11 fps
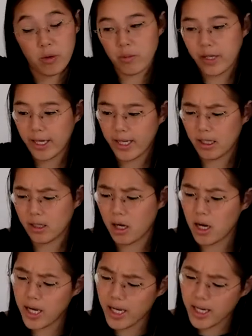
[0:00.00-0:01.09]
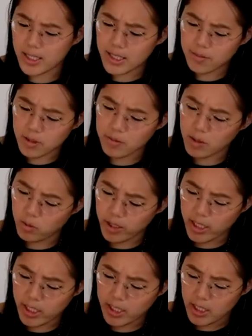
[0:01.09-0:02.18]
to be getting a little high, and sometimes I want
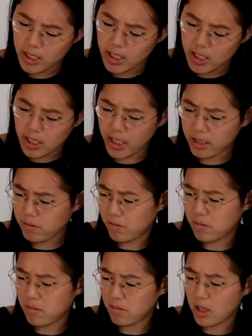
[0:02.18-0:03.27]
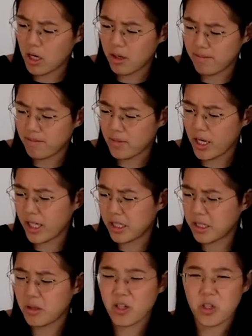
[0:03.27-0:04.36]
to like, I
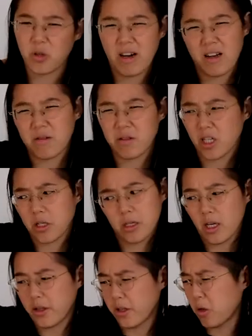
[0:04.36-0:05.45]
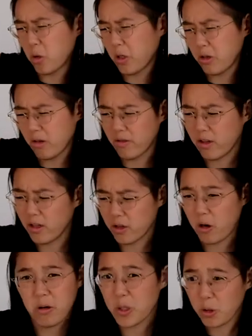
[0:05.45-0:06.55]
guess, shoot round the corner of a
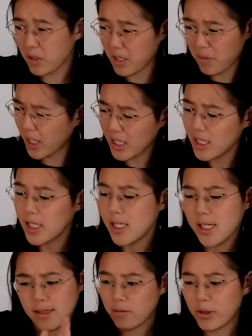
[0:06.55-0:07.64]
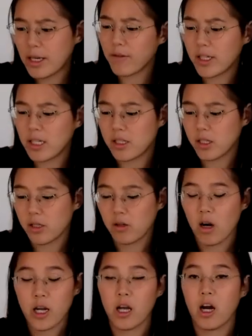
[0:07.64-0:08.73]
corridor or something. Whatever I need to do,
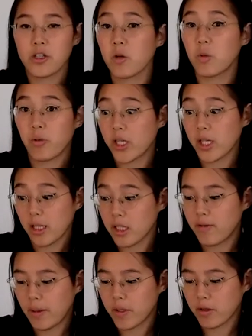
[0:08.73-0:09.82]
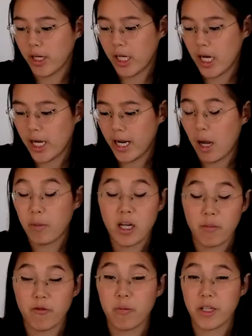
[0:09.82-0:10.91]
I do appreciate this flip screen, and having
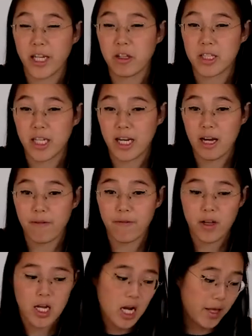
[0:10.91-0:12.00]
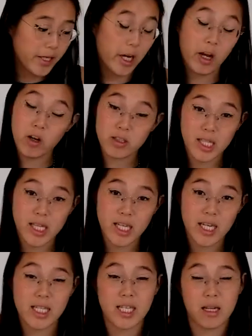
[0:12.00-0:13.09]
come from the Nikon DF and then going on to
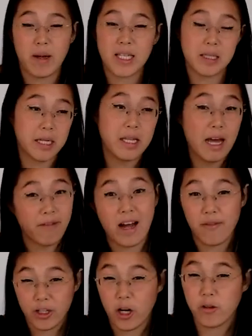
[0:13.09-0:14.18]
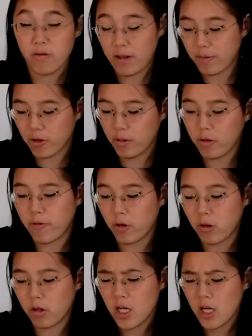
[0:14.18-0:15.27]
this and basically never having owned a flip screen
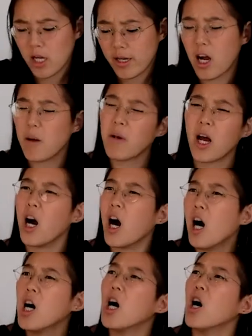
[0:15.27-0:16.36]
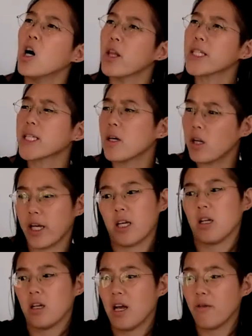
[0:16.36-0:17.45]
before, now I'm like, that's how like
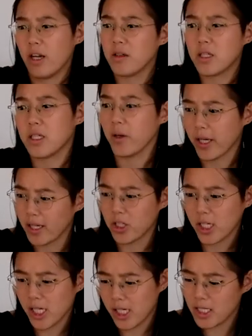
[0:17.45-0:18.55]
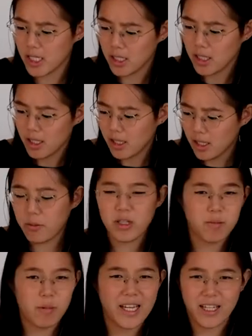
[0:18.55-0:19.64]
everyone else is doing it, jeez. I'm
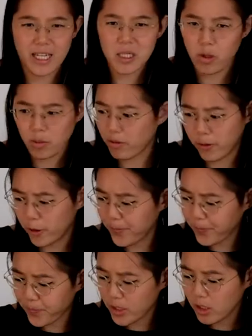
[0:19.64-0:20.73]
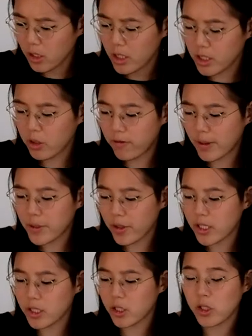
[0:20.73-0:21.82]
just playing guesswork before. So the flip screen
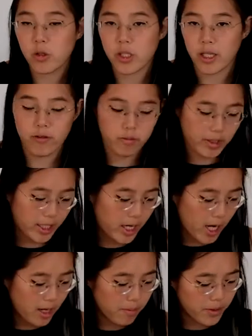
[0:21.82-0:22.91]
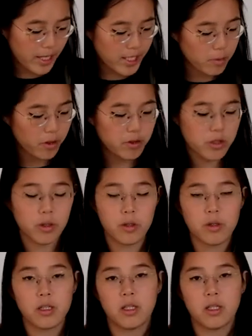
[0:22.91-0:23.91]
is a huge thing for me. The X-Pro2